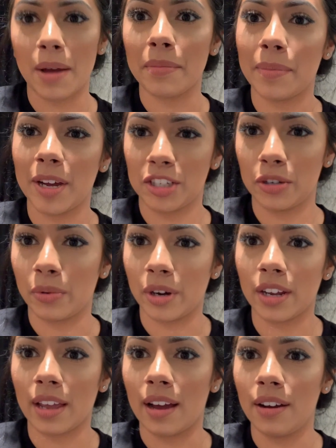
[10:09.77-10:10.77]
I'm about to
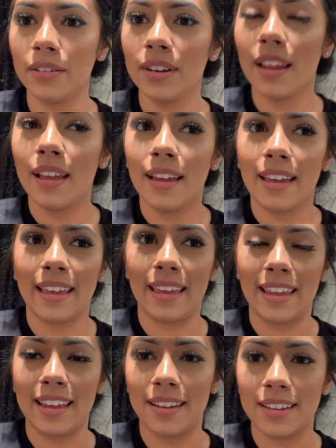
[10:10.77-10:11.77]
work out
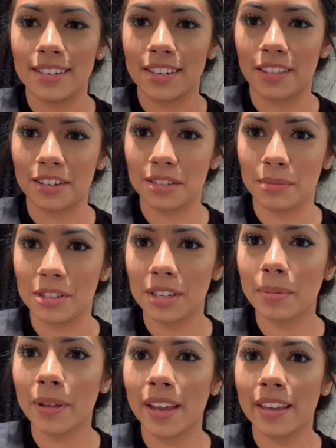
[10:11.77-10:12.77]
and there's music
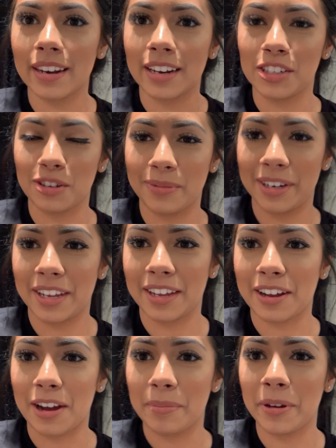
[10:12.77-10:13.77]
playing and I don't want to
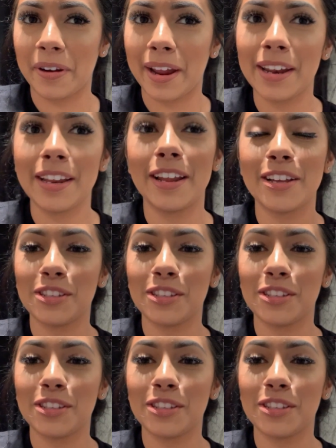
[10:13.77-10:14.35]
get copyrighted.